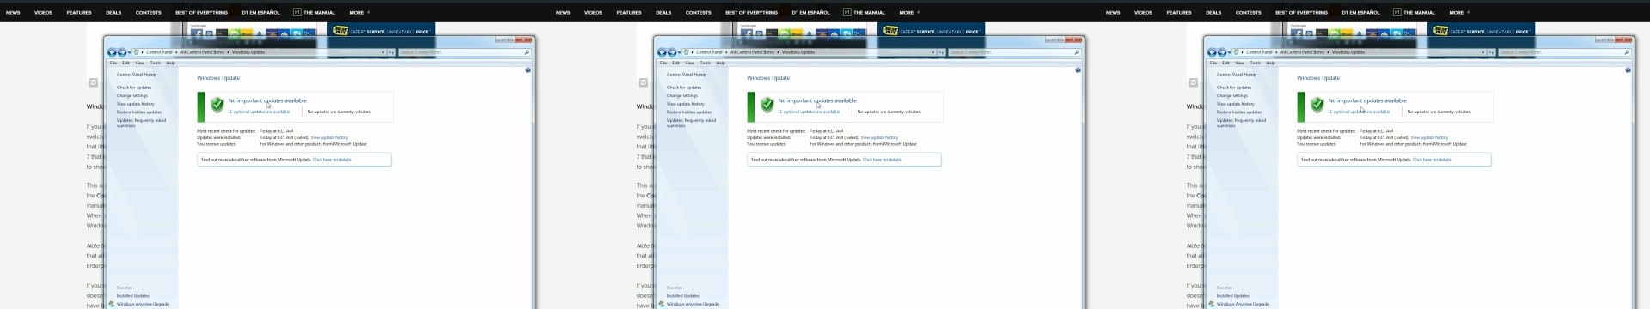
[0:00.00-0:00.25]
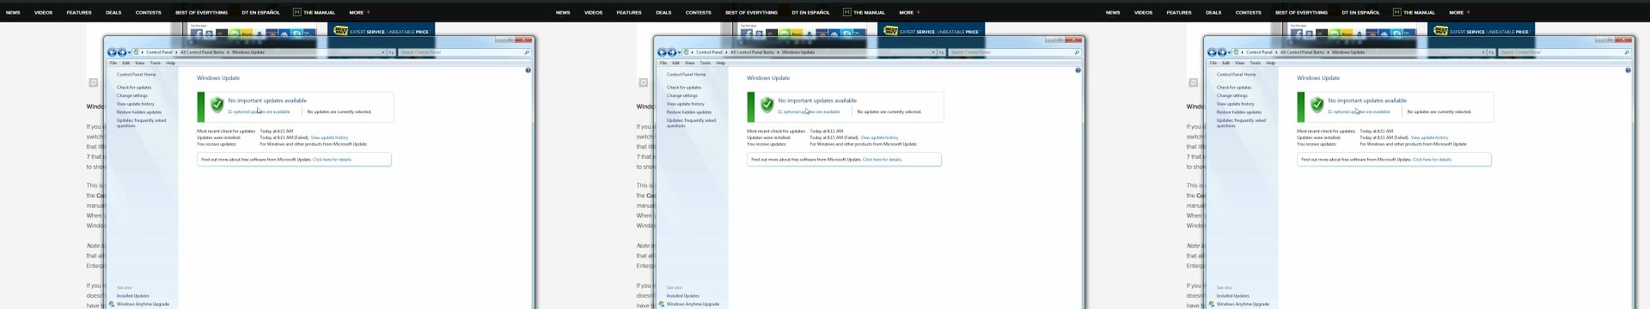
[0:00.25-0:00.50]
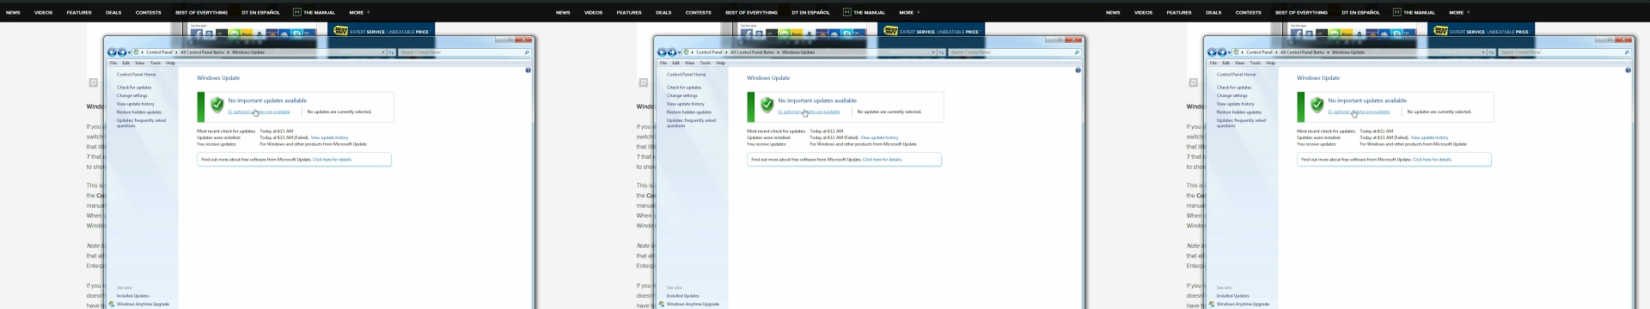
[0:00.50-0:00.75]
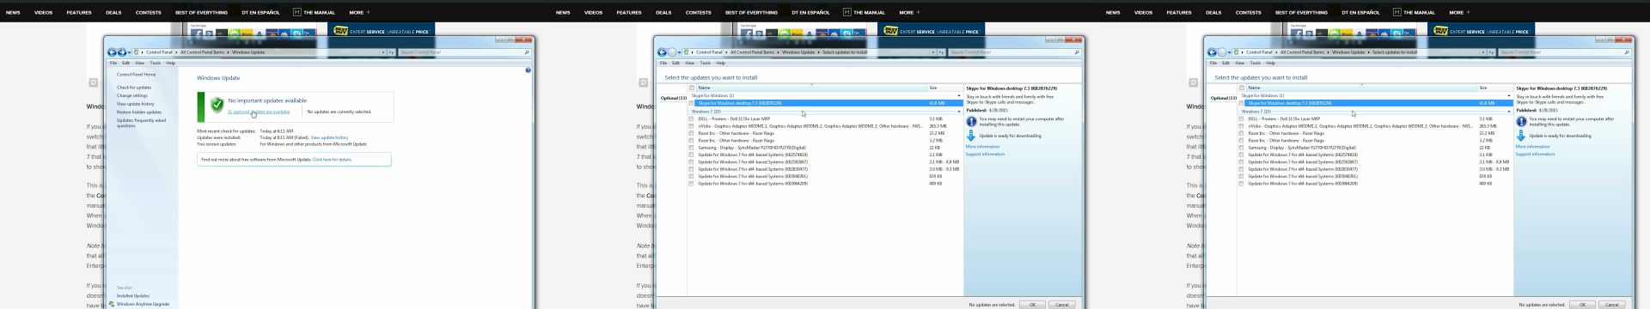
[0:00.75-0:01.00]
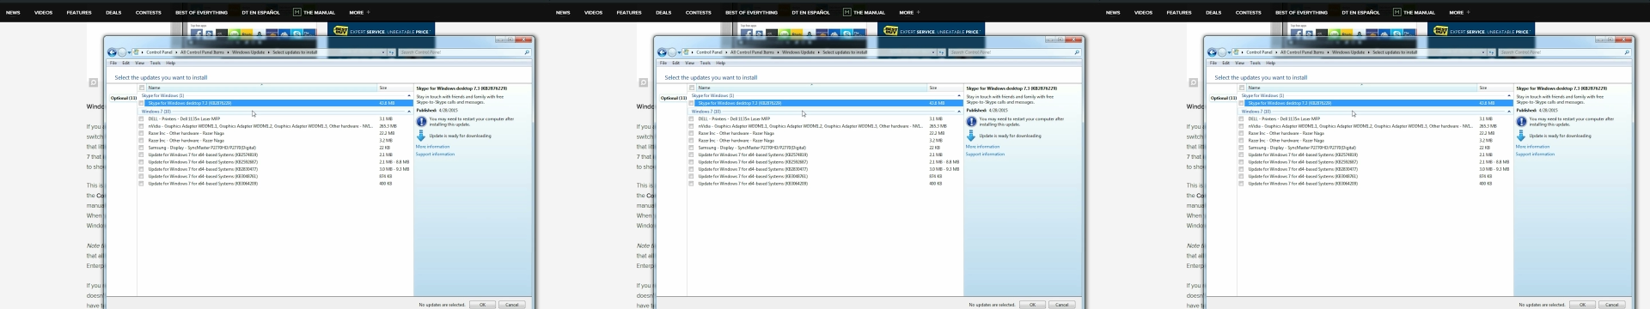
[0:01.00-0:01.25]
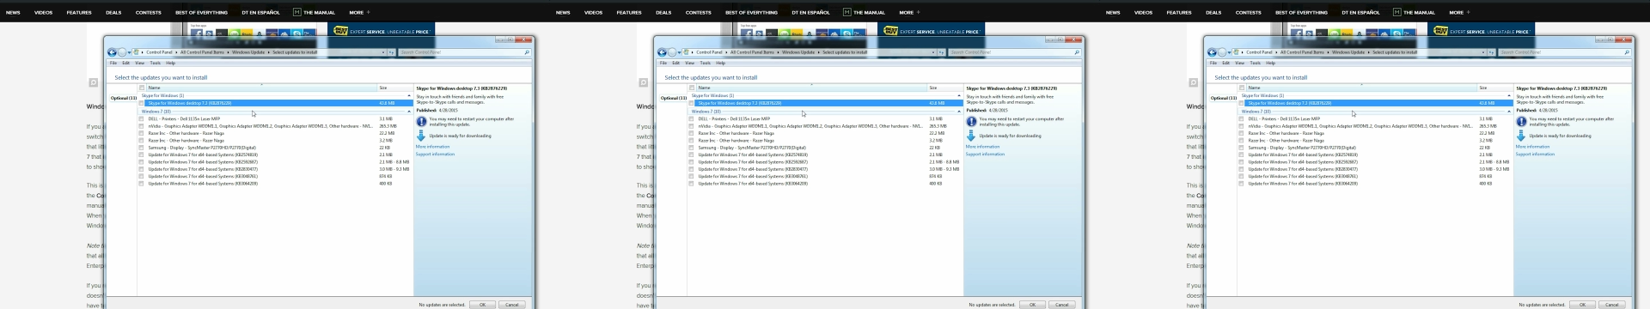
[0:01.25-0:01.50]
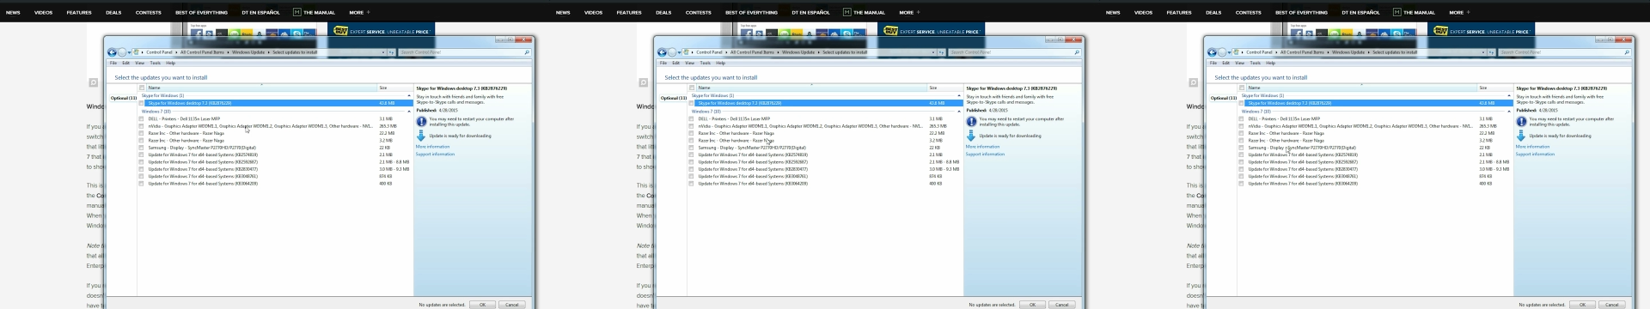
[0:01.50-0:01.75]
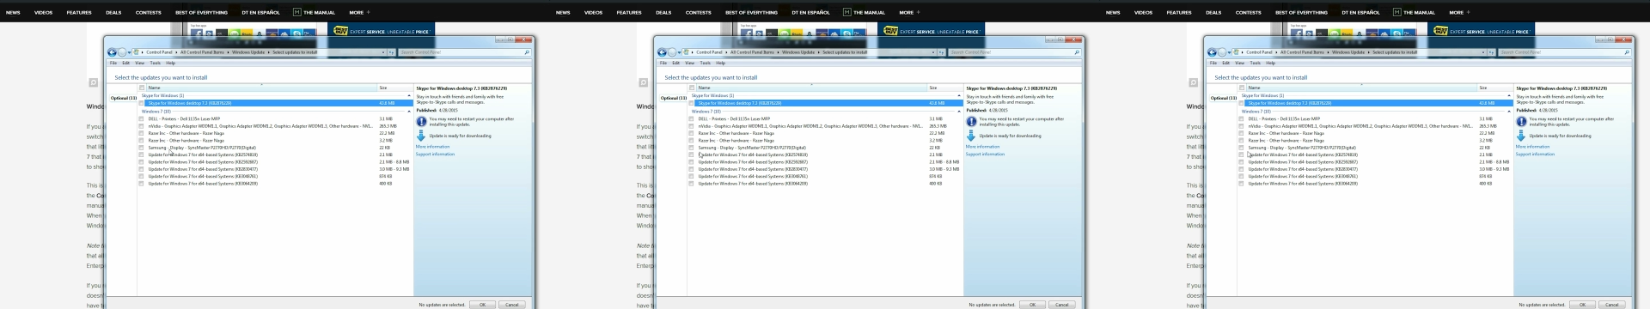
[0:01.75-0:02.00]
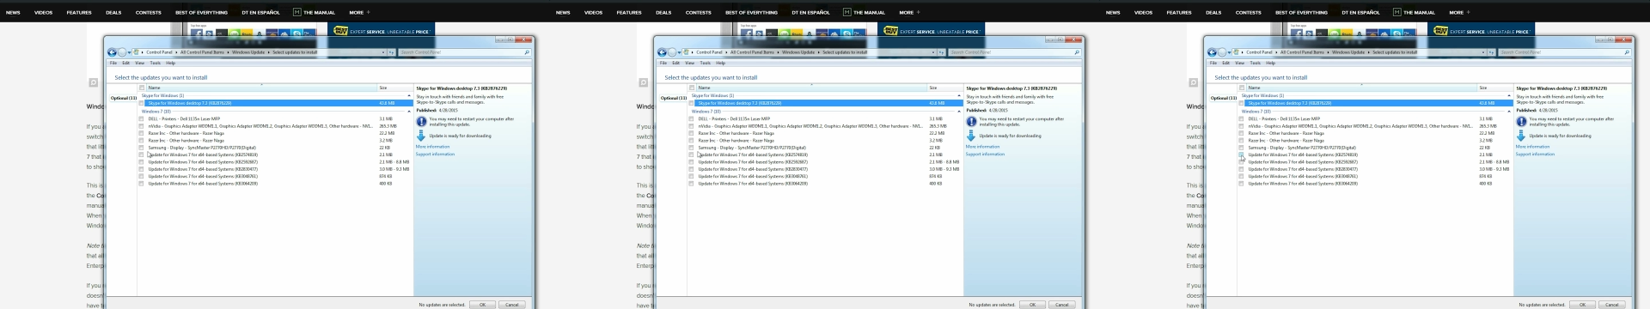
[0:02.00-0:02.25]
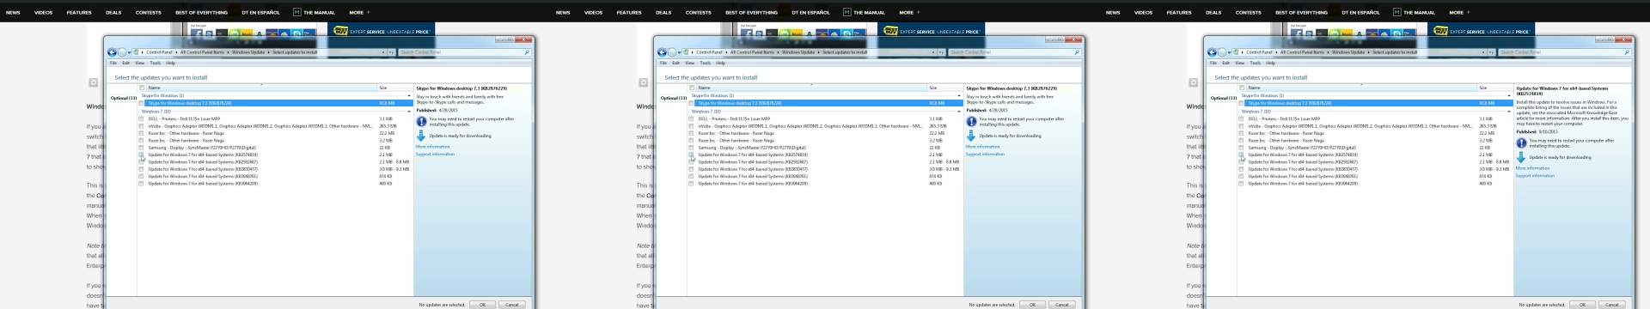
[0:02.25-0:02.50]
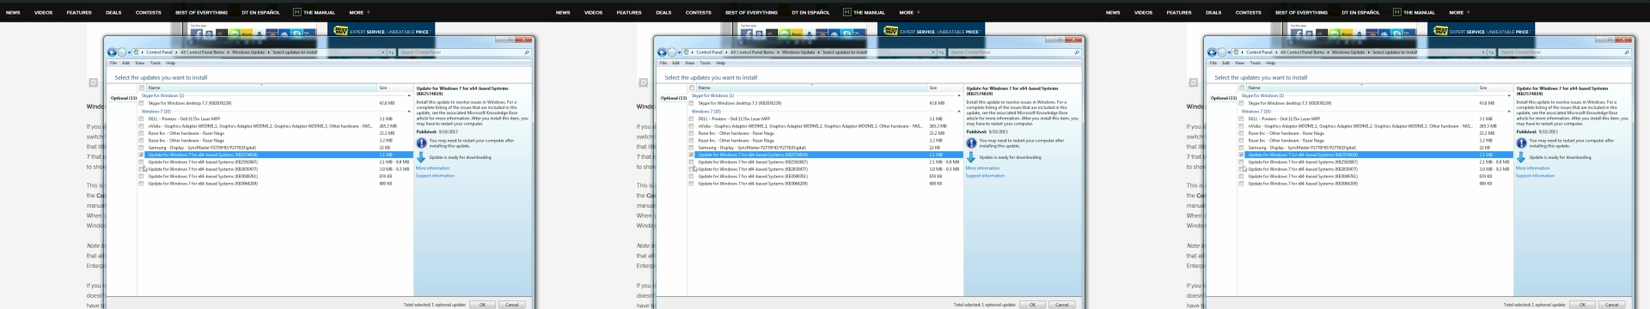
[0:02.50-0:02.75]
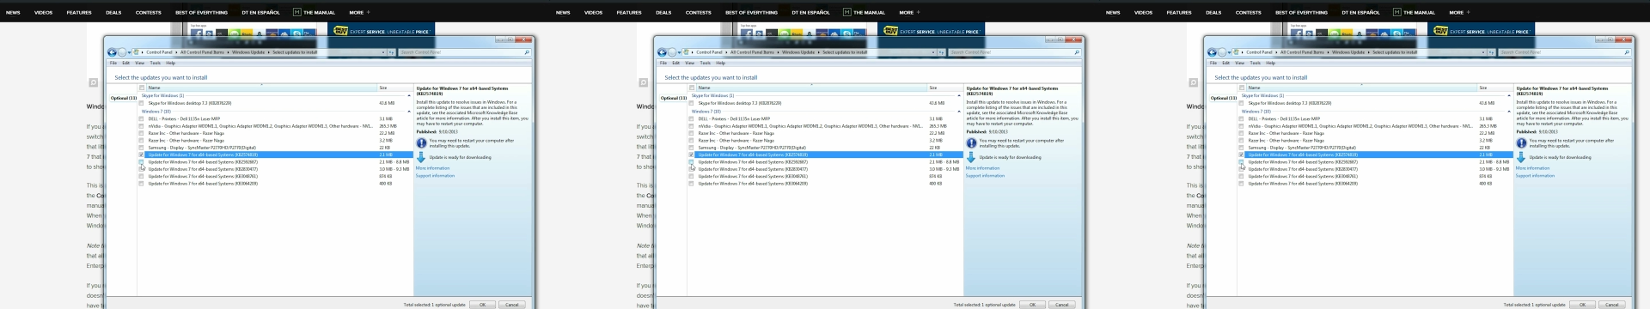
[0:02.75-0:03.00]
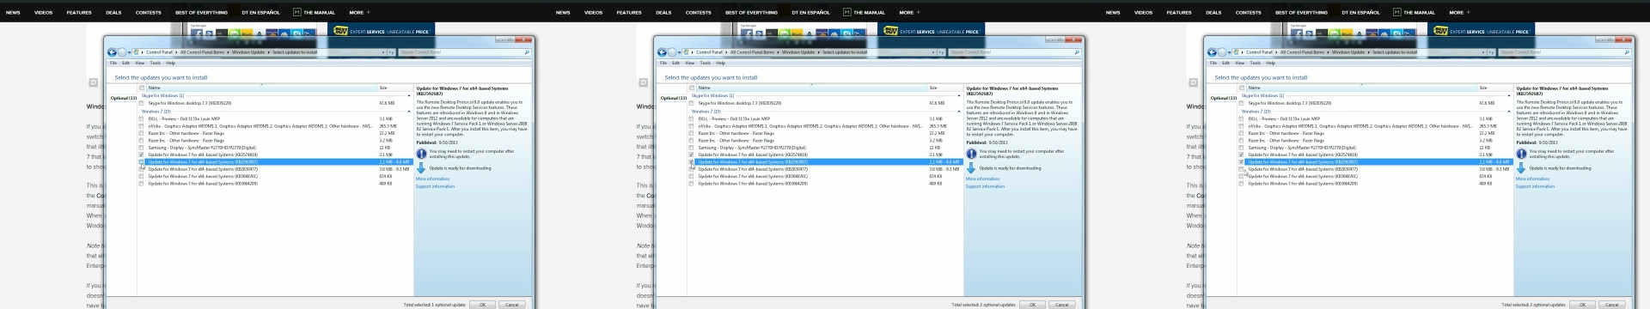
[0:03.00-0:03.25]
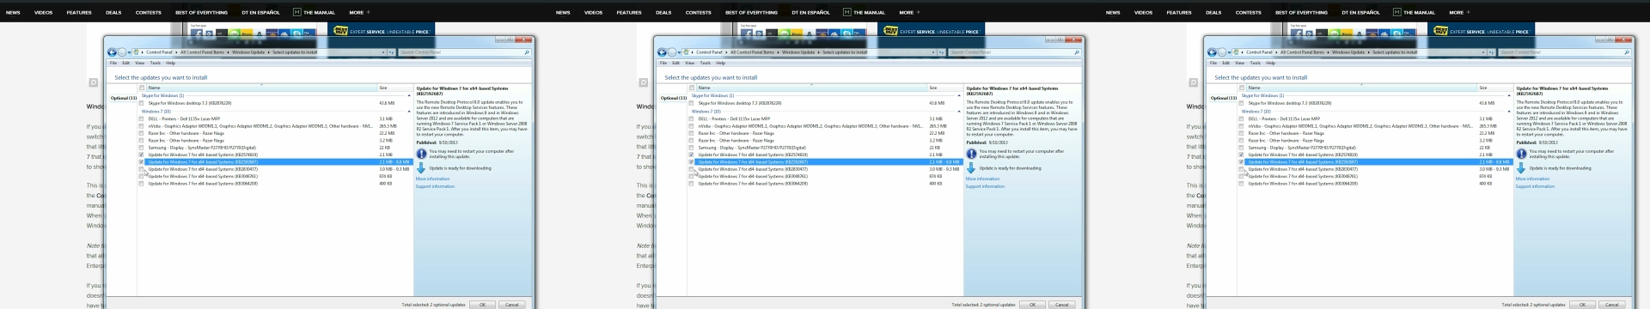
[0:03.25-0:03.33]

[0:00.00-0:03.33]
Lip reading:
(no speaker visible)